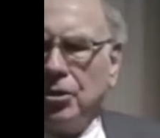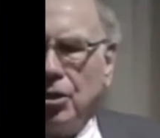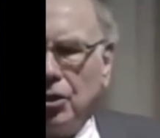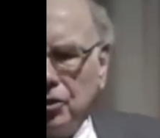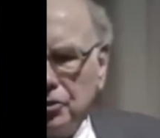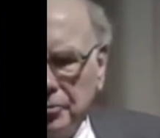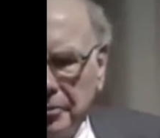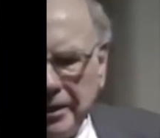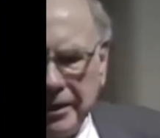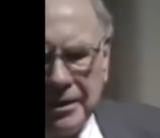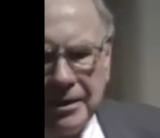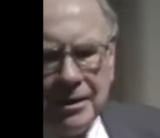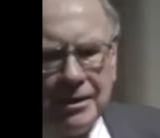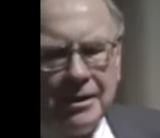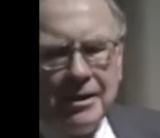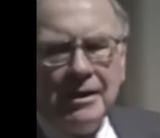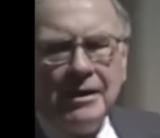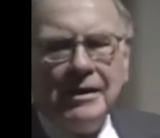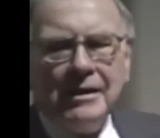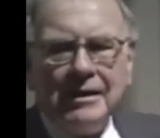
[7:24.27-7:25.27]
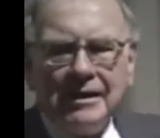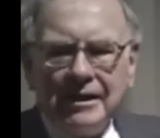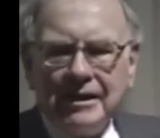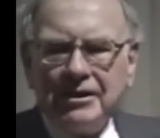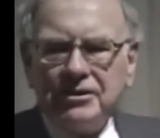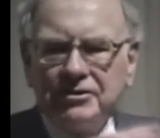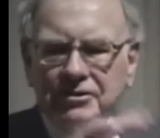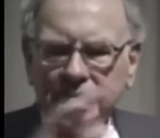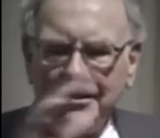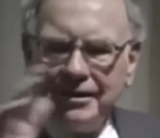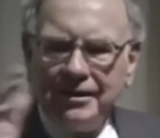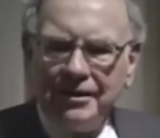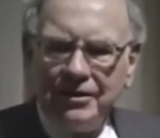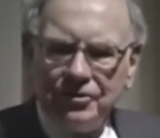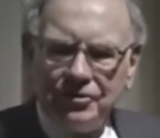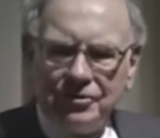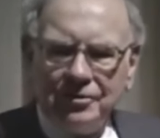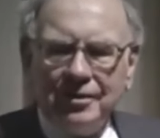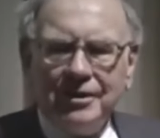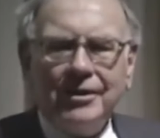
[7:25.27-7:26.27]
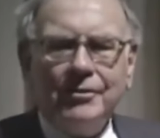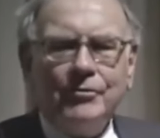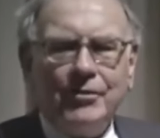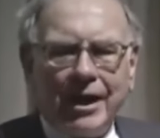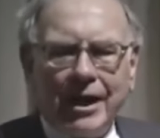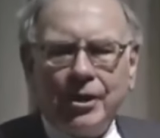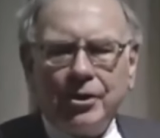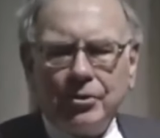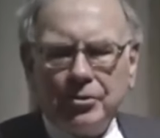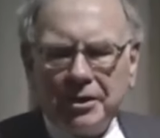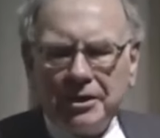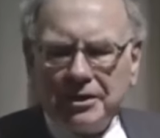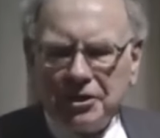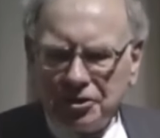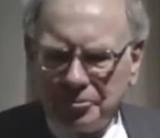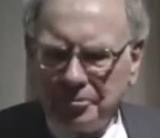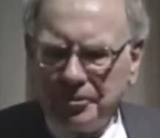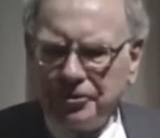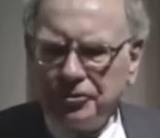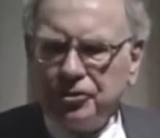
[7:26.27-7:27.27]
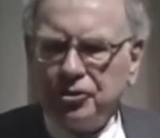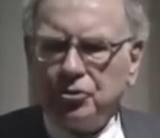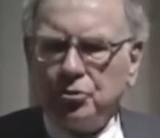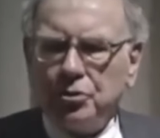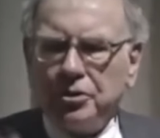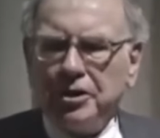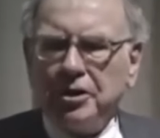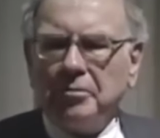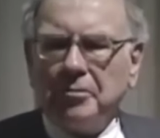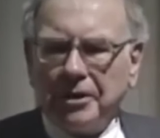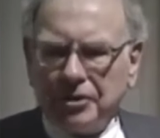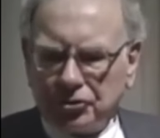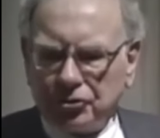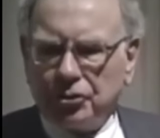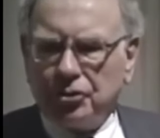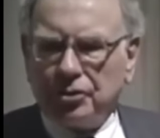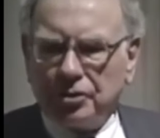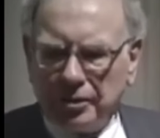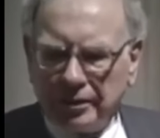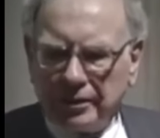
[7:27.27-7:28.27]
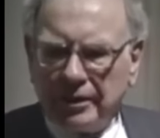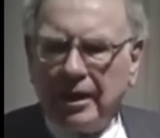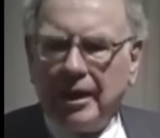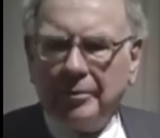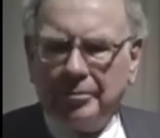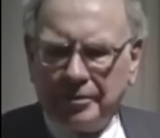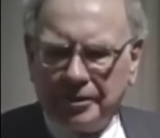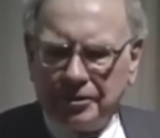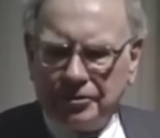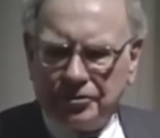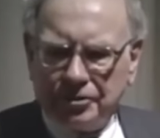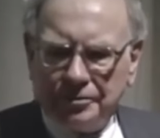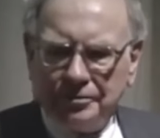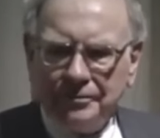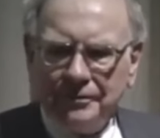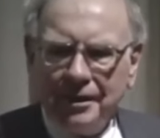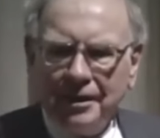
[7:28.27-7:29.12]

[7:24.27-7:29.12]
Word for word: calls me is valuing this business within my circle of competence.